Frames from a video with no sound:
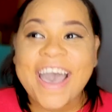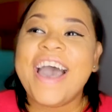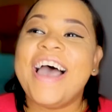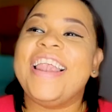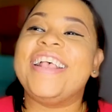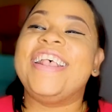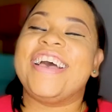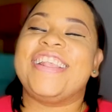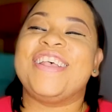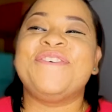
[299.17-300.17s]
Let's look
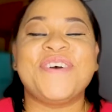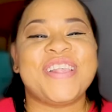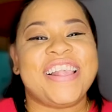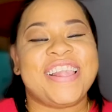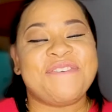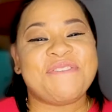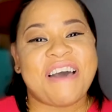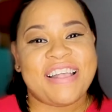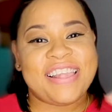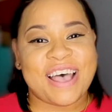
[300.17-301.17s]
at some pros and some
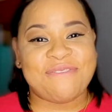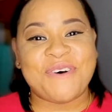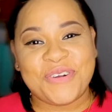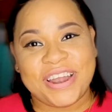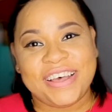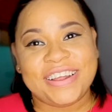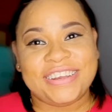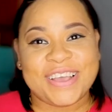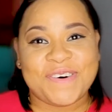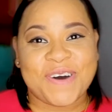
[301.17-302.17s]
cons about the
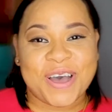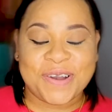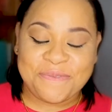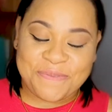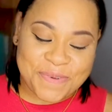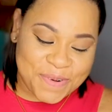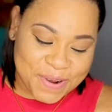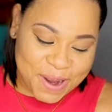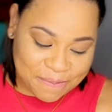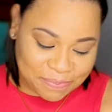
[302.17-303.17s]
J-1
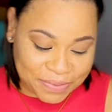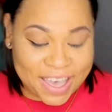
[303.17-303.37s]
program.